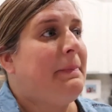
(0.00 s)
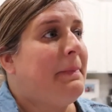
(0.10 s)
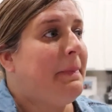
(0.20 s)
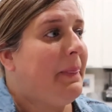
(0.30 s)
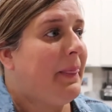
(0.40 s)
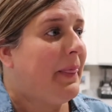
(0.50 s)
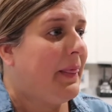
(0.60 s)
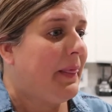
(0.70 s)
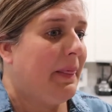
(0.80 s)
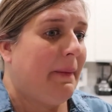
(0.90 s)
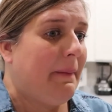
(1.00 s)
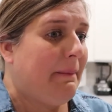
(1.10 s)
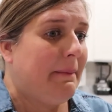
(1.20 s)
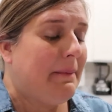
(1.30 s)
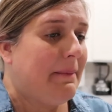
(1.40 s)

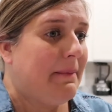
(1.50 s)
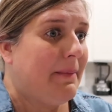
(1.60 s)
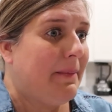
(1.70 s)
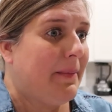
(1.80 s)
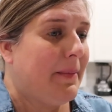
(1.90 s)
Nothing is said.